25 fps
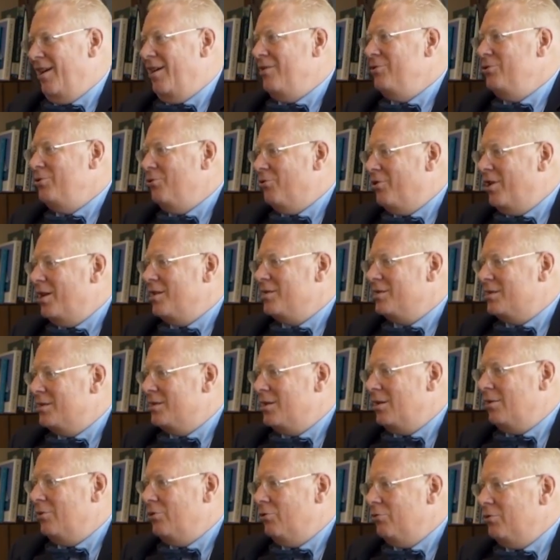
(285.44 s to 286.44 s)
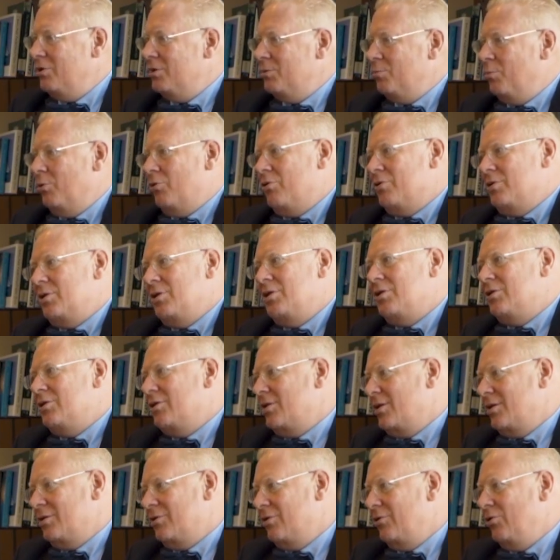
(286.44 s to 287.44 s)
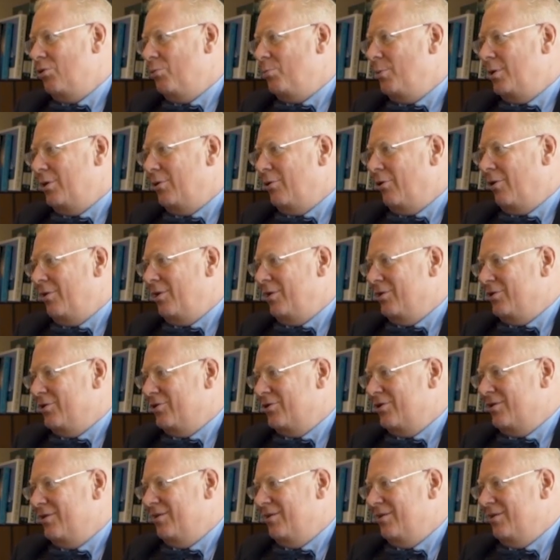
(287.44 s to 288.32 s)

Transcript: And you can still do this because it's just human knowledge.